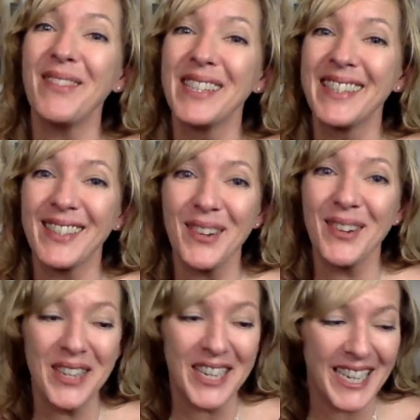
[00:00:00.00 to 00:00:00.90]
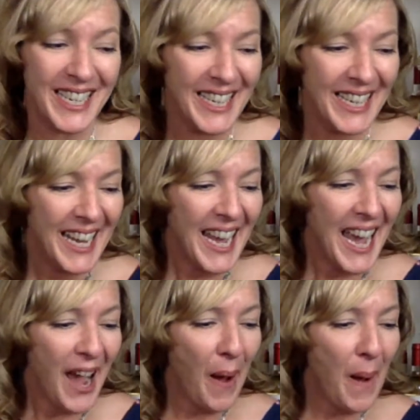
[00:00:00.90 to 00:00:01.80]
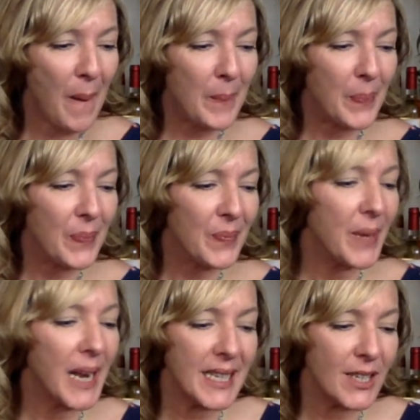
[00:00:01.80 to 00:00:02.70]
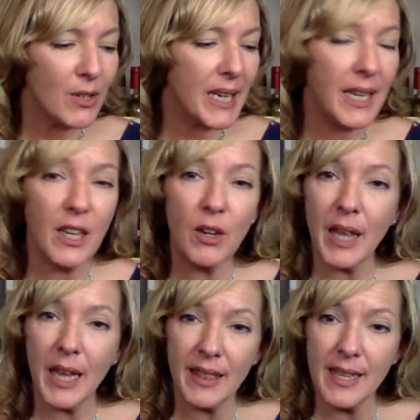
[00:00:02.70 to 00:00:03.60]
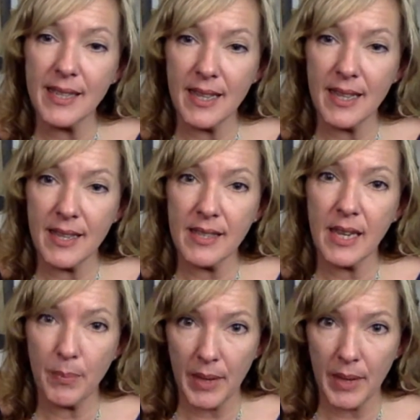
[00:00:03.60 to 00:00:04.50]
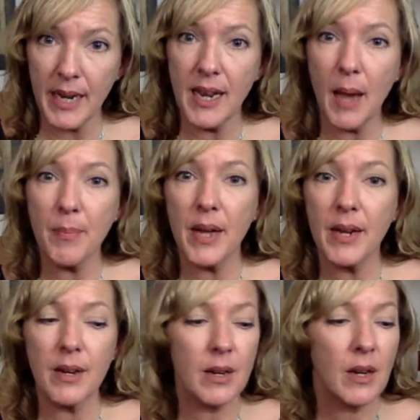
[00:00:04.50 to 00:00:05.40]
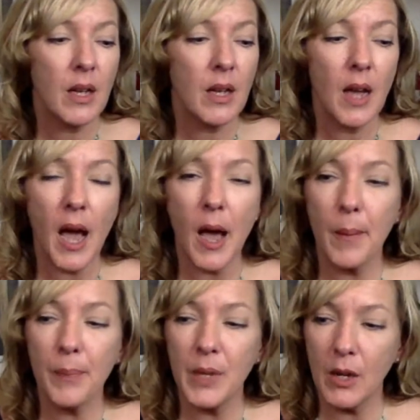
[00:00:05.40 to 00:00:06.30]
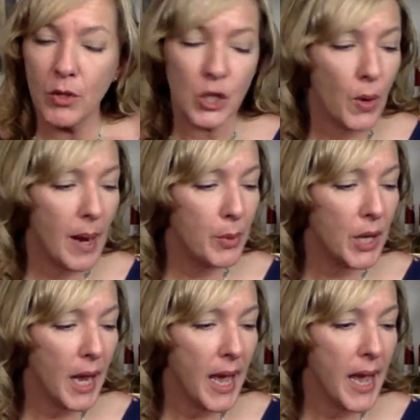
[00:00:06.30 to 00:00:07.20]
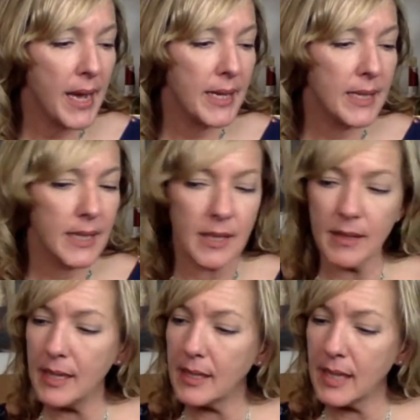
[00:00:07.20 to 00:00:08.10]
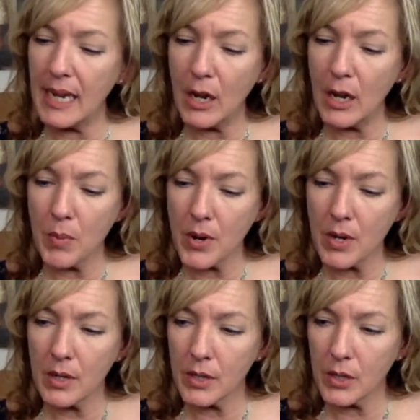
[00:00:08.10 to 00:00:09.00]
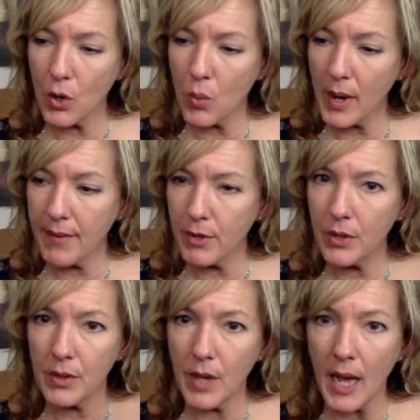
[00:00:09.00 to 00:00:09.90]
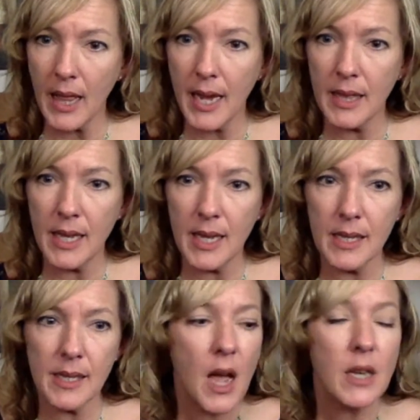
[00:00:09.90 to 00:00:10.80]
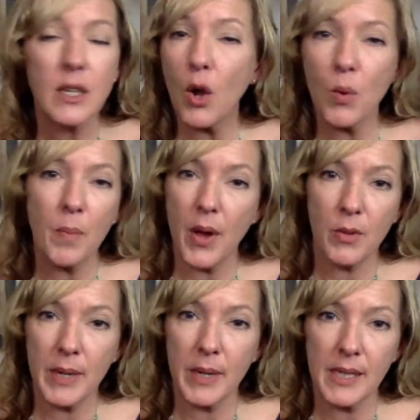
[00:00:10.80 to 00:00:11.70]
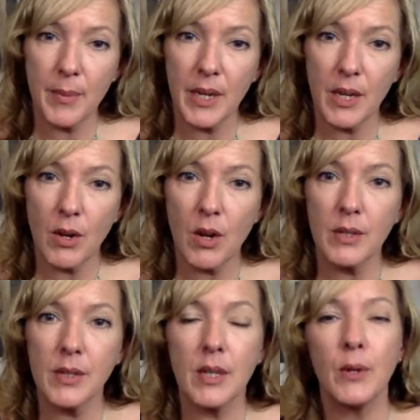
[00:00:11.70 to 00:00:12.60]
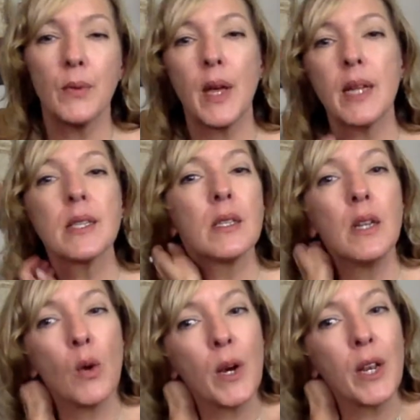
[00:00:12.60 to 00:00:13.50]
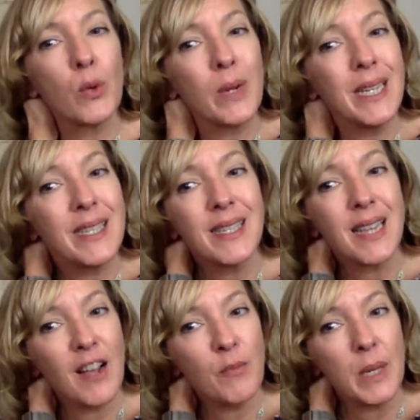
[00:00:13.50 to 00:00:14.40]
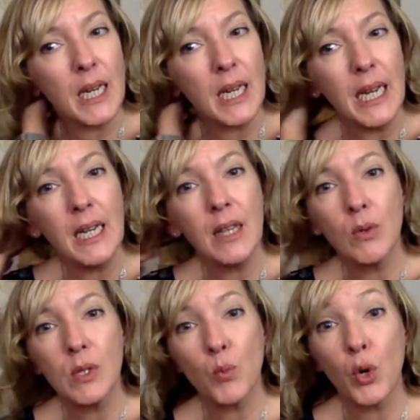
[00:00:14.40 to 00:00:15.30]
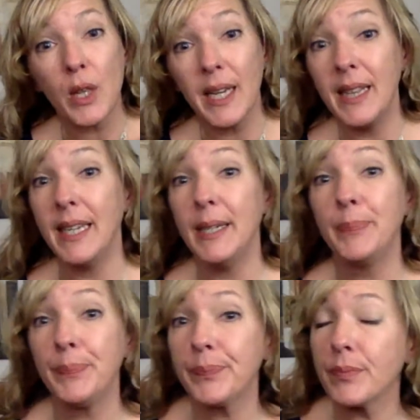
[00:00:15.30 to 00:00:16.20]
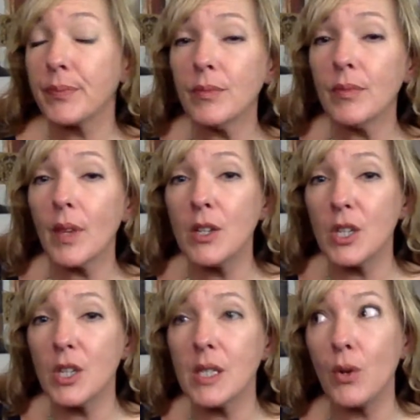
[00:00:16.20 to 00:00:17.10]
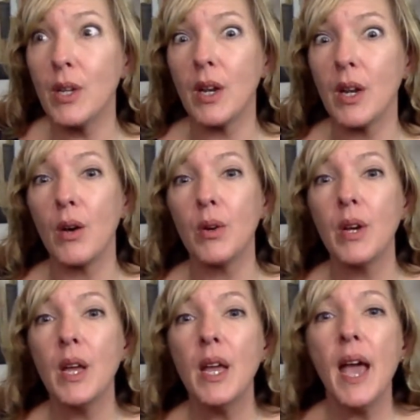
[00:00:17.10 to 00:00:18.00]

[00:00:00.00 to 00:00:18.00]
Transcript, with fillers: That was so good. Um, but I still eat, you know, like things like this, like plain nut butter, um, you know, the scrambled eggs, these keto bars or whatever. I like these. Don't bother my stomach at all. So that's, you know, one of the reasons that I've been eating those more lately just so you know.